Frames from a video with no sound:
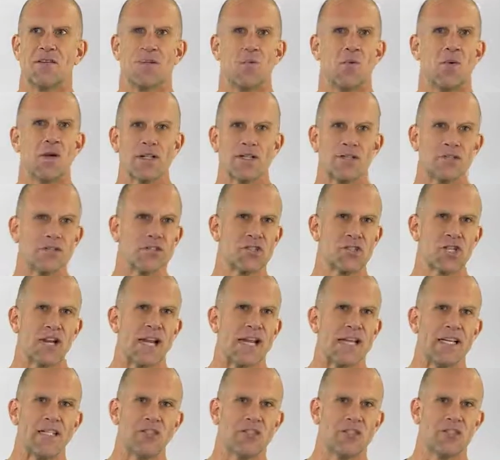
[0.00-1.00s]
what's
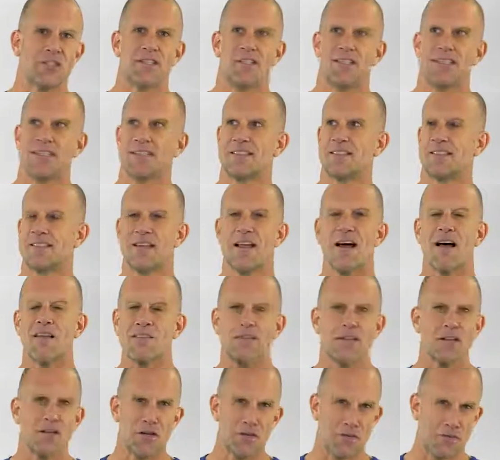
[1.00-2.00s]
changing? It's
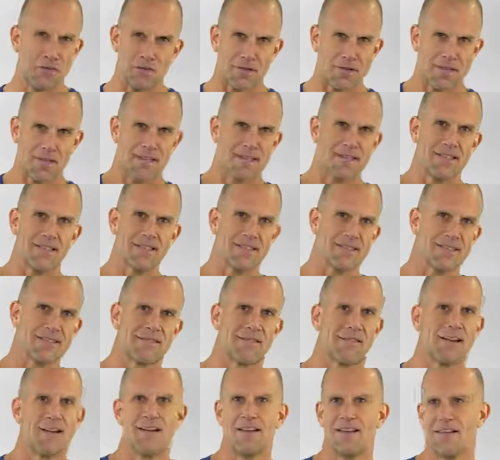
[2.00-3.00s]
not the nucleus,
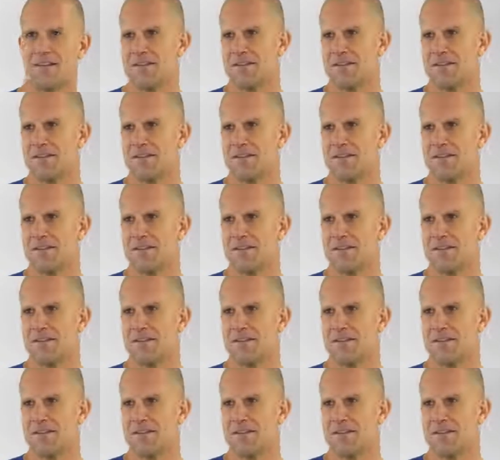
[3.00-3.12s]
right?